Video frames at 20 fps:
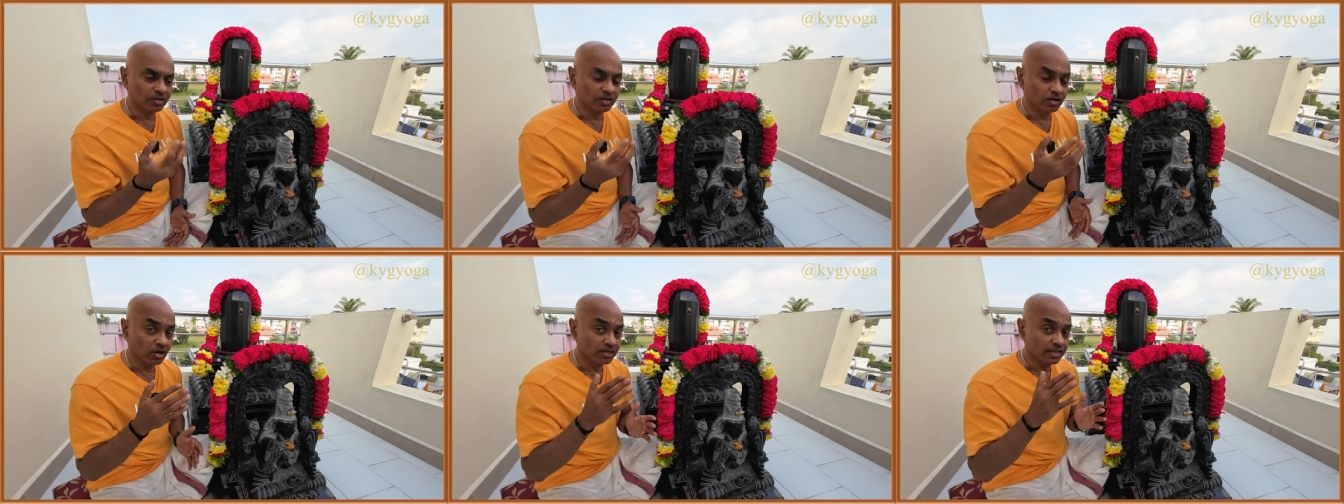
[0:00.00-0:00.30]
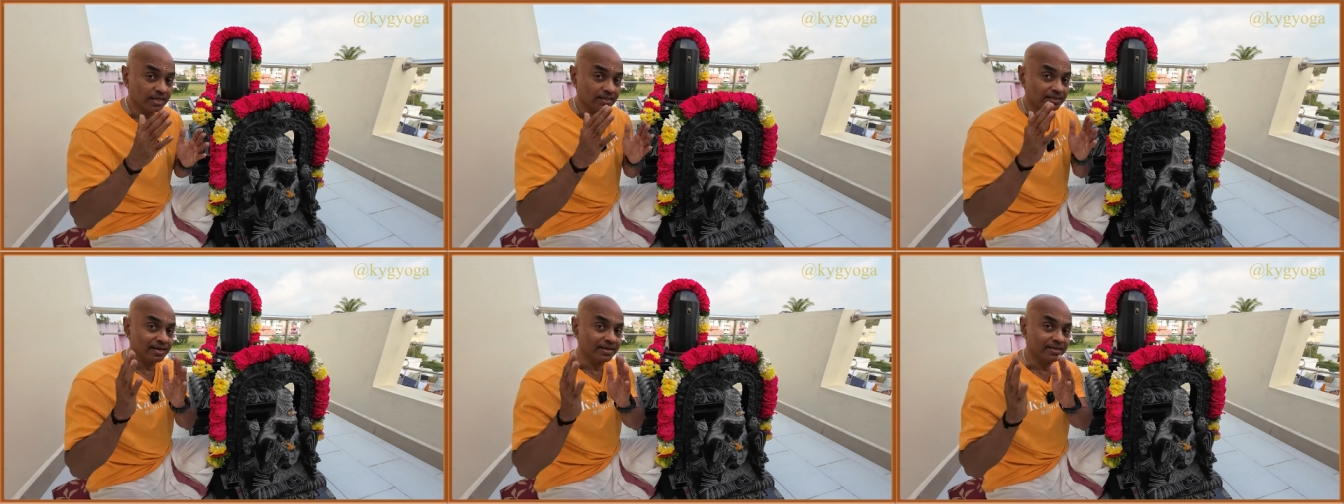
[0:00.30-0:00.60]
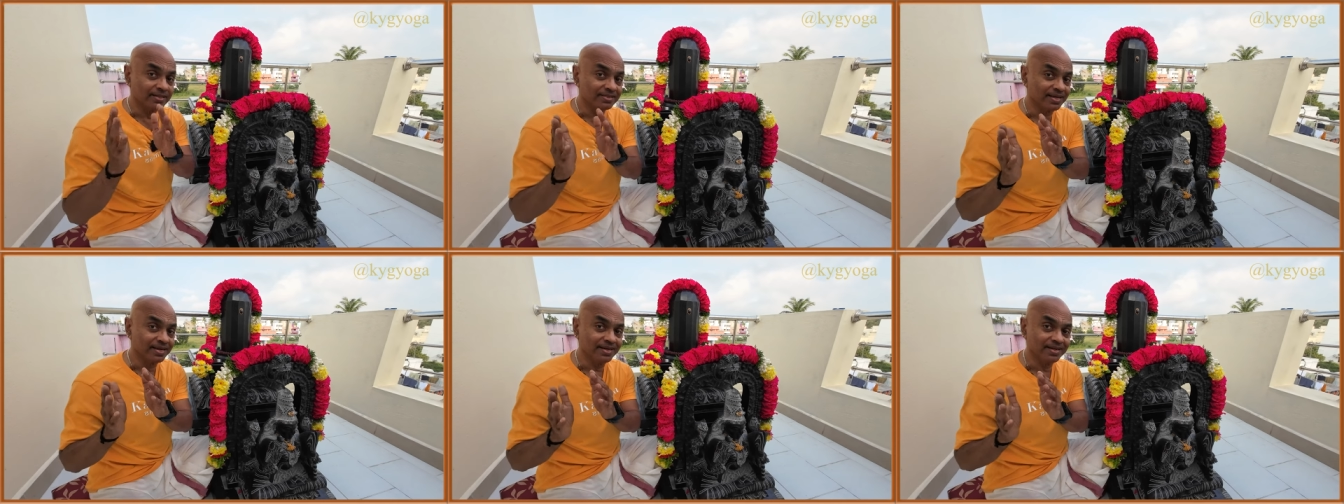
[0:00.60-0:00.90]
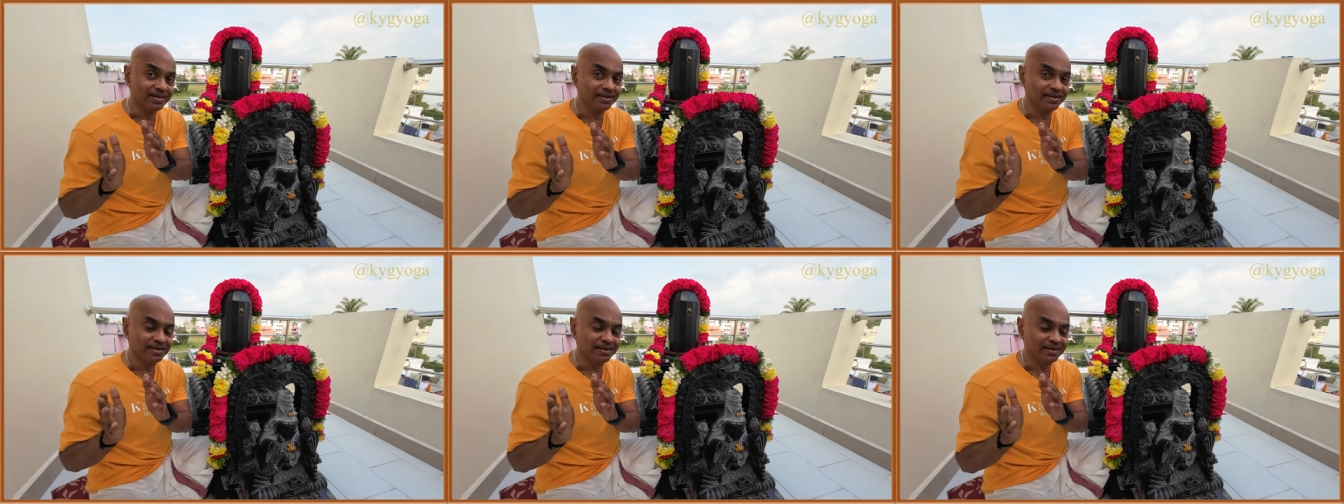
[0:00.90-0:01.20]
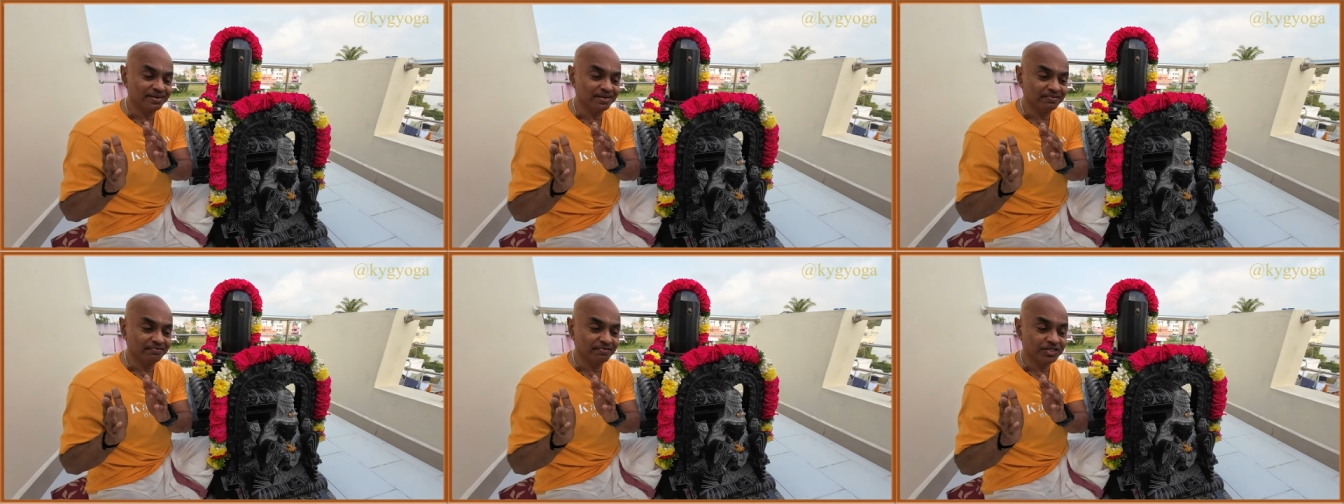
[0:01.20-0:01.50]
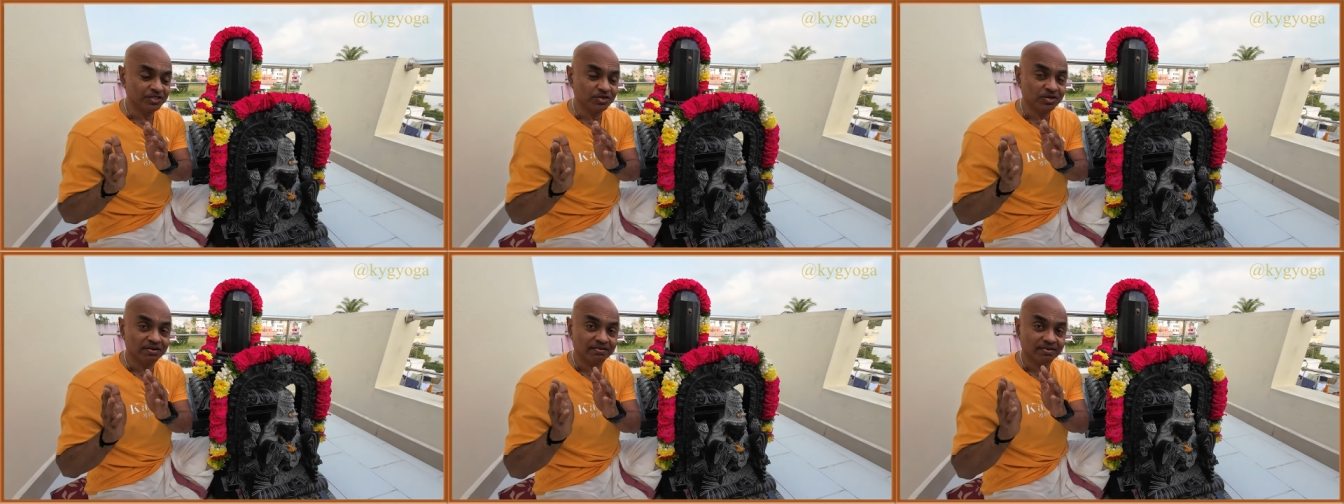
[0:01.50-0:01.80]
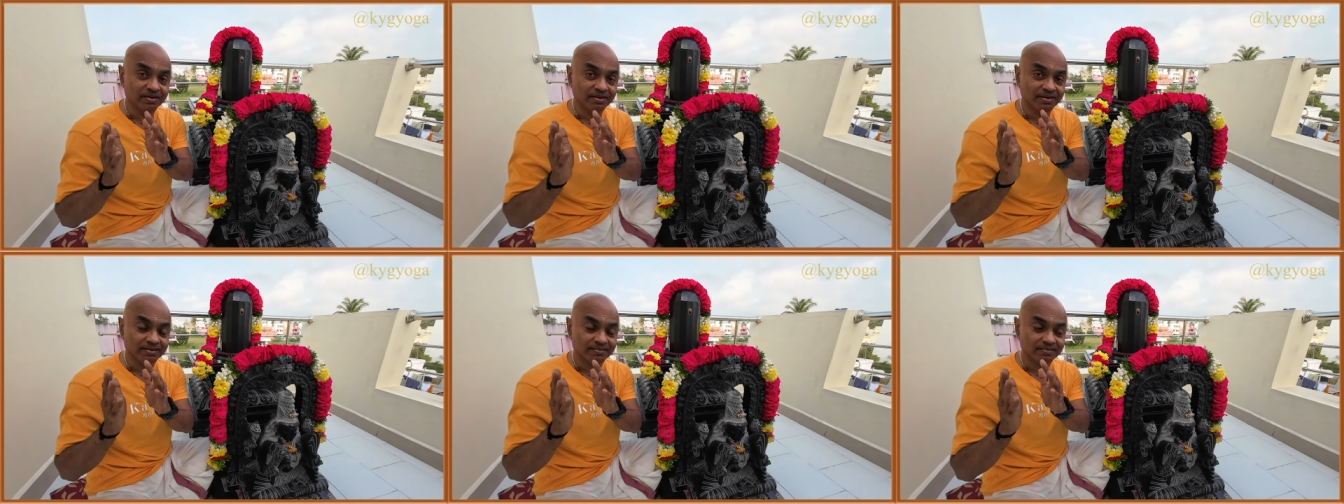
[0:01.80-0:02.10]
Not that that is any, we should
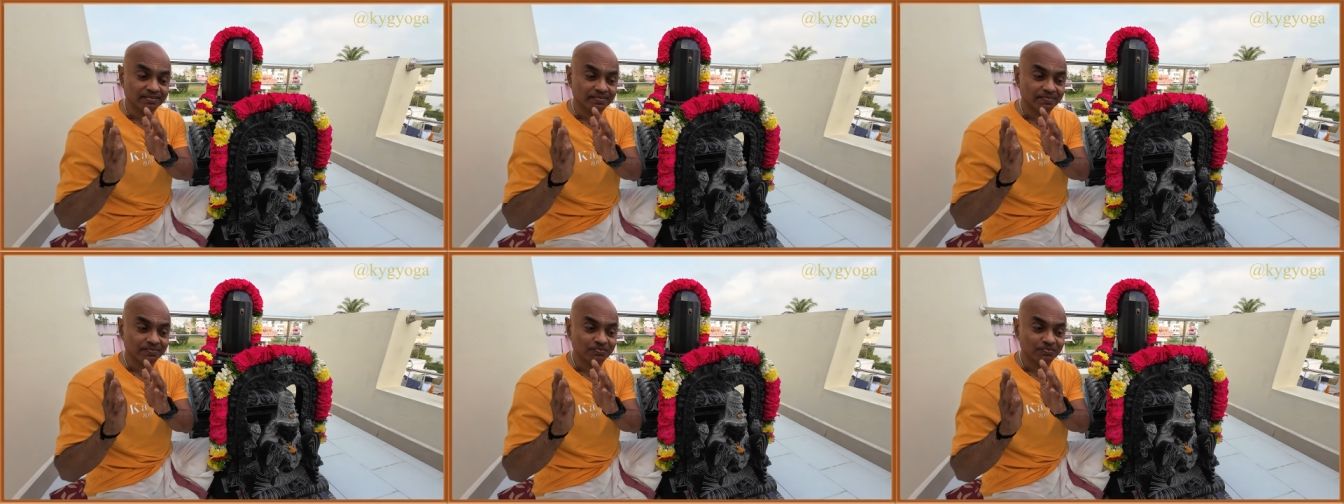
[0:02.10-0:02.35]
eh,